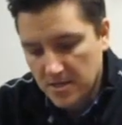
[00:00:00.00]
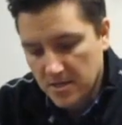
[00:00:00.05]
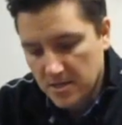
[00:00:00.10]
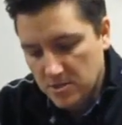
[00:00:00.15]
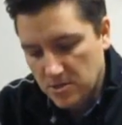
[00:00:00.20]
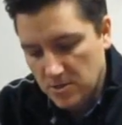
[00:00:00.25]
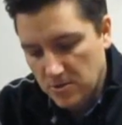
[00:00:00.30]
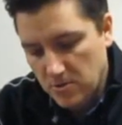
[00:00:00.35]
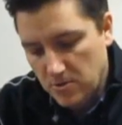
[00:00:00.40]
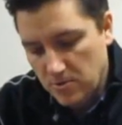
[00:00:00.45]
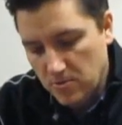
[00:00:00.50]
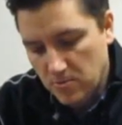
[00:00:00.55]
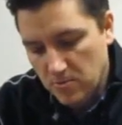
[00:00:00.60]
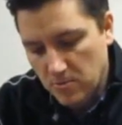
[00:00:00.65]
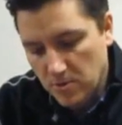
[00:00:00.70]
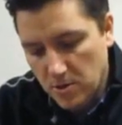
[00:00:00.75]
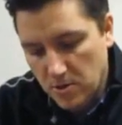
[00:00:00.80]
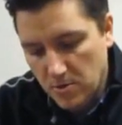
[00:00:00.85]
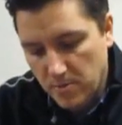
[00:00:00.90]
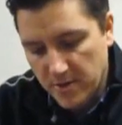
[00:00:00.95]
So,
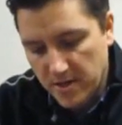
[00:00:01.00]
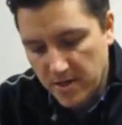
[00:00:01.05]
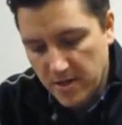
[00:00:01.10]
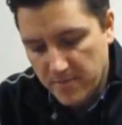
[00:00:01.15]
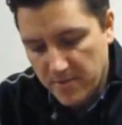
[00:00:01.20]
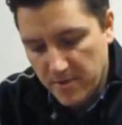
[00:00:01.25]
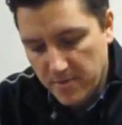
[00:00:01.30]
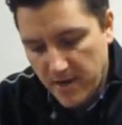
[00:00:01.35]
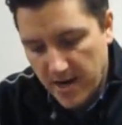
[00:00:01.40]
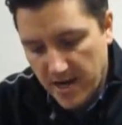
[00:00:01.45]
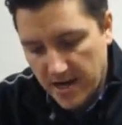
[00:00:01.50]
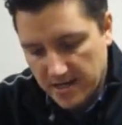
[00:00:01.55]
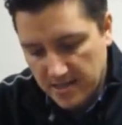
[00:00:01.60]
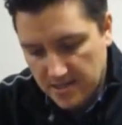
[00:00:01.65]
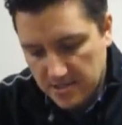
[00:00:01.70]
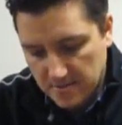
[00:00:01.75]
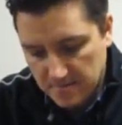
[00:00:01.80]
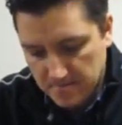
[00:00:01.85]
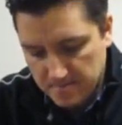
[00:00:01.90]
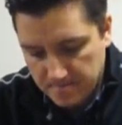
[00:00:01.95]
we'll open up the box.